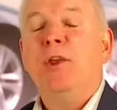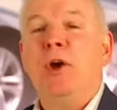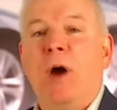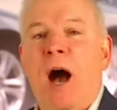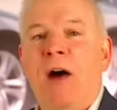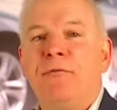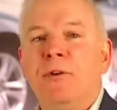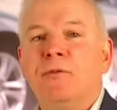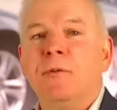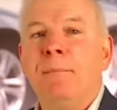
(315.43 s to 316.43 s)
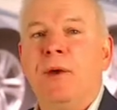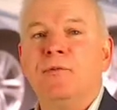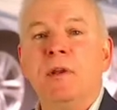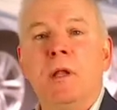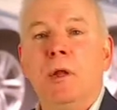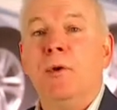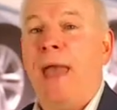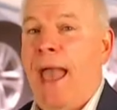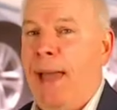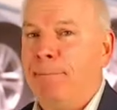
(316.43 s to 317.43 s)
Your office must
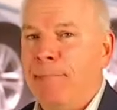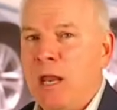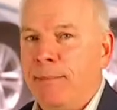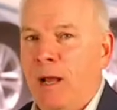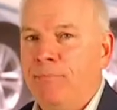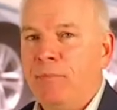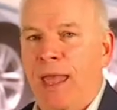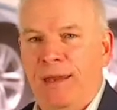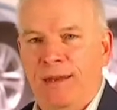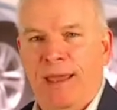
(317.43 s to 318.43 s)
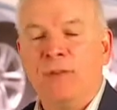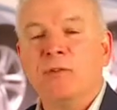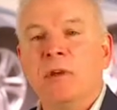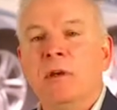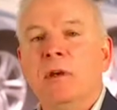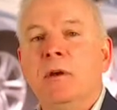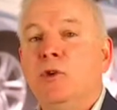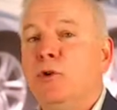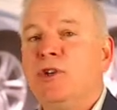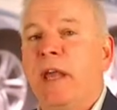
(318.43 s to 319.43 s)
include, at minimum, a desk,
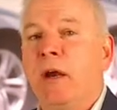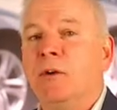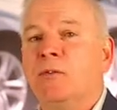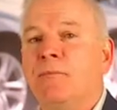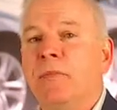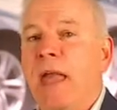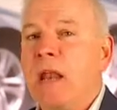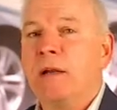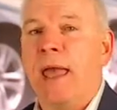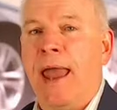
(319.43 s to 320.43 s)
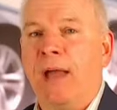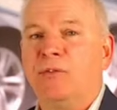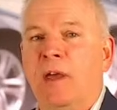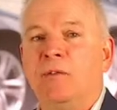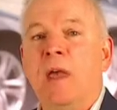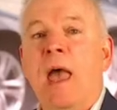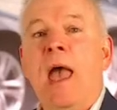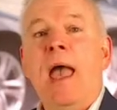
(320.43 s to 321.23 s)
2 chairs, internet access,